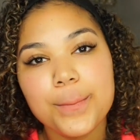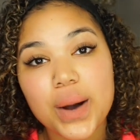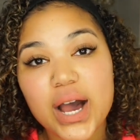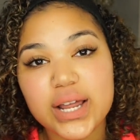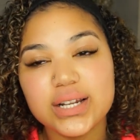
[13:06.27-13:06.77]

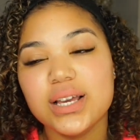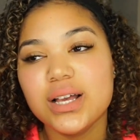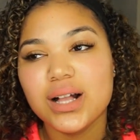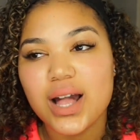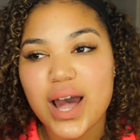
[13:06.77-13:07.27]
But
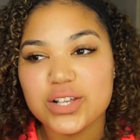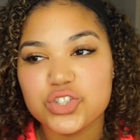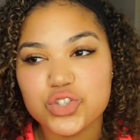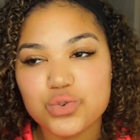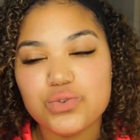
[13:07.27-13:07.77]

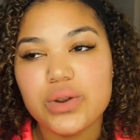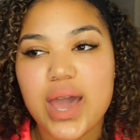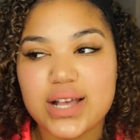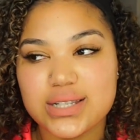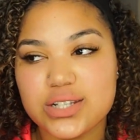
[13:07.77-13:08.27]
as soon
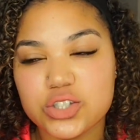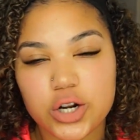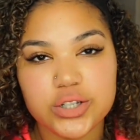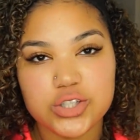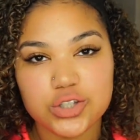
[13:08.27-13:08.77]
as I
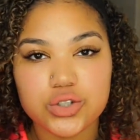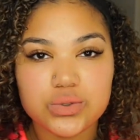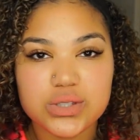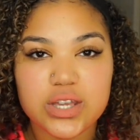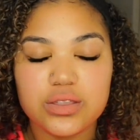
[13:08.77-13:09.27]
started to
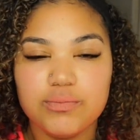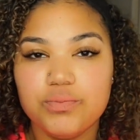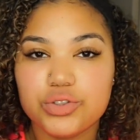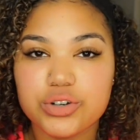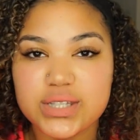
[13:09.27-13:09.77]
use it
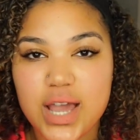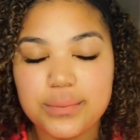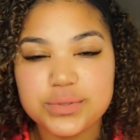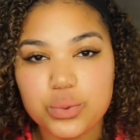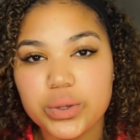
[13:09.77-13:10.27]
3
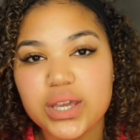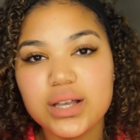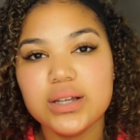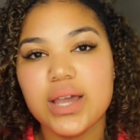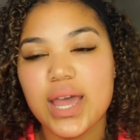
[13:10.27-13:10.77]
times a
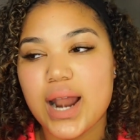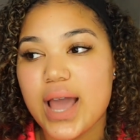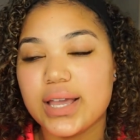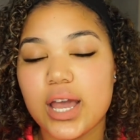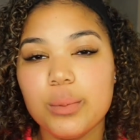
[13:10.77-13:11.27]
week, and
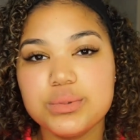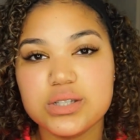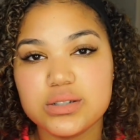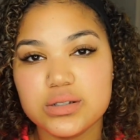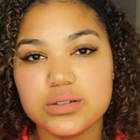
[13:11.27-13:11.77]
I
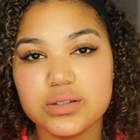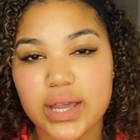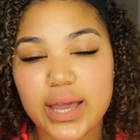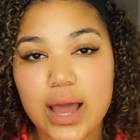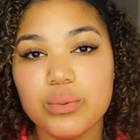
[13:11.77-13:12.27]
kept,
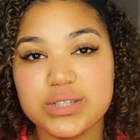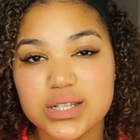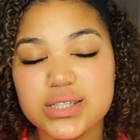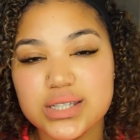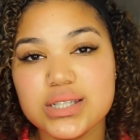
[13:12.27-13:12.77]
like, I was
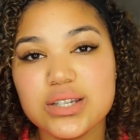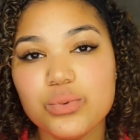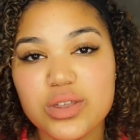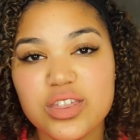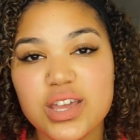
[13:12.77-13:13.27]

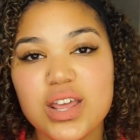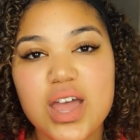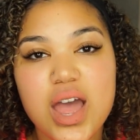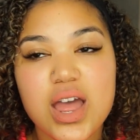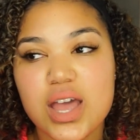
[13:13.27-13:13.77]
consistent with it,
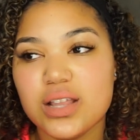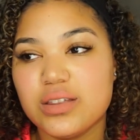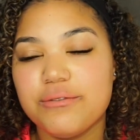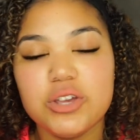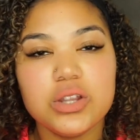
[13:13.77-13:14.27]

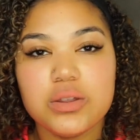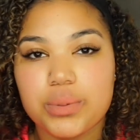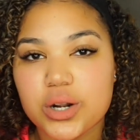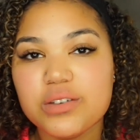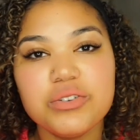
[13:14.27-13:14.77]
the
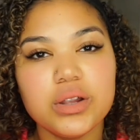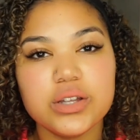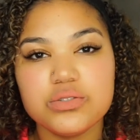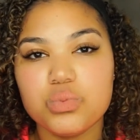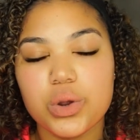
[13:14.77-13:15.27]
burning
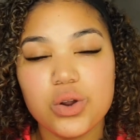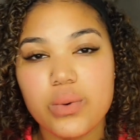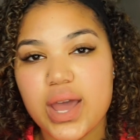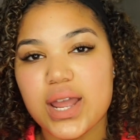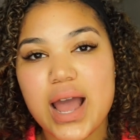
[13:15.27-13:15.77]
feeling went
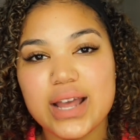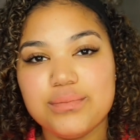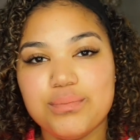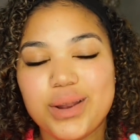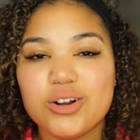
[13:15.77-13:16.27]
away.
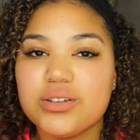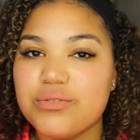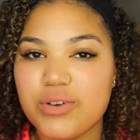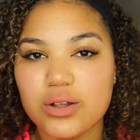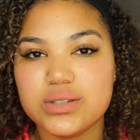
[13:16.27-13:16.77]
I barely
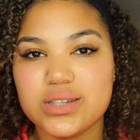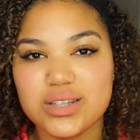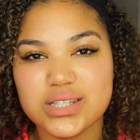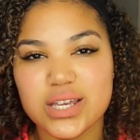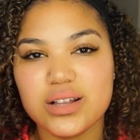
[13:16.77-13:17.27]
felt
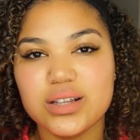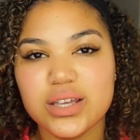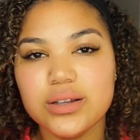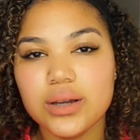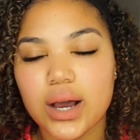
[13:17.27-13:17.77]
the
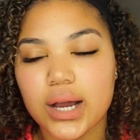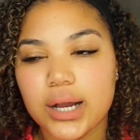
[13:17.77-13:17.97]
tingling.